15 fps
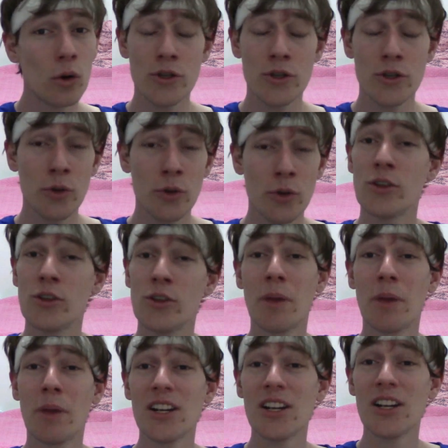All you do
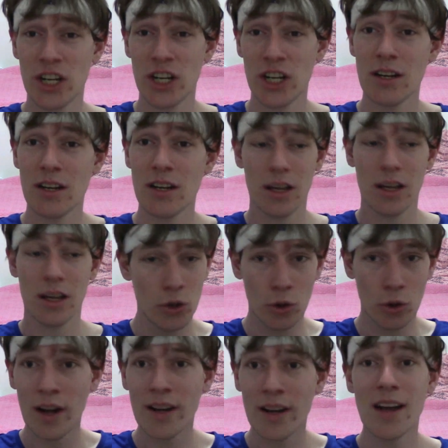is you punch in
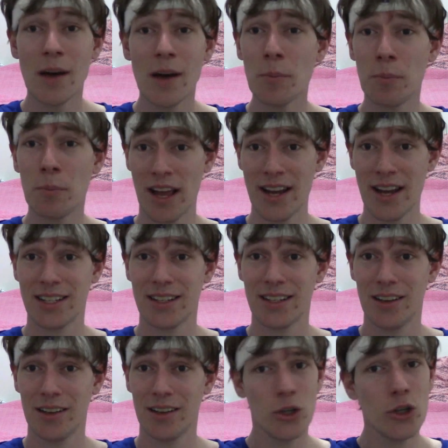your number
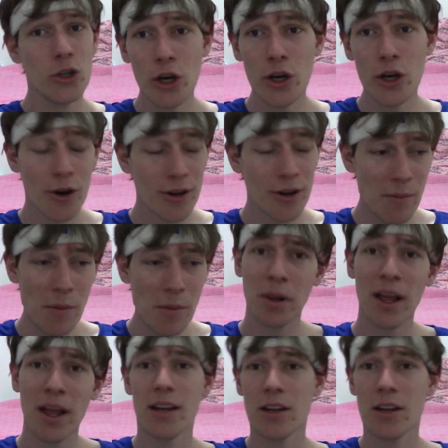plate. You know your own
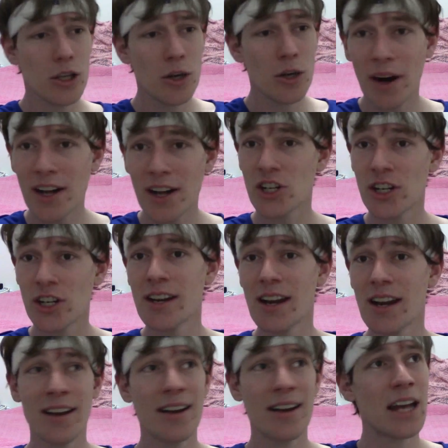number plate, you
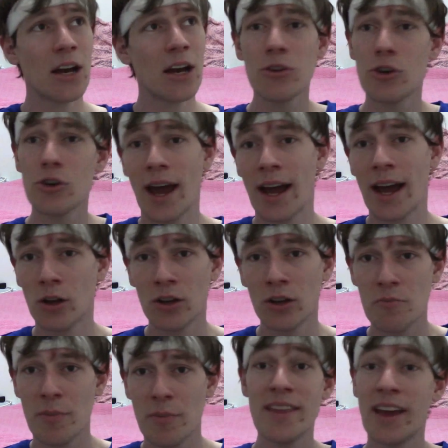punch it in and it tells you
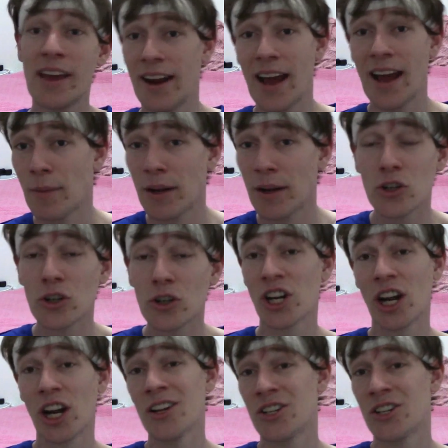how long you've been there and how
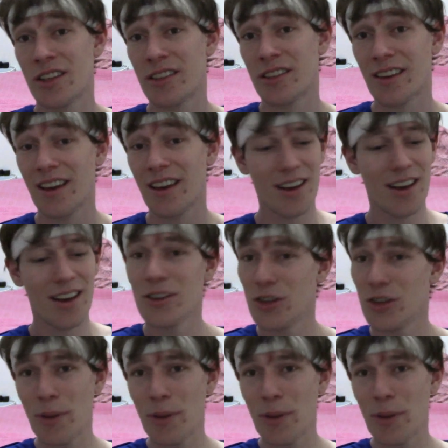much your charge is.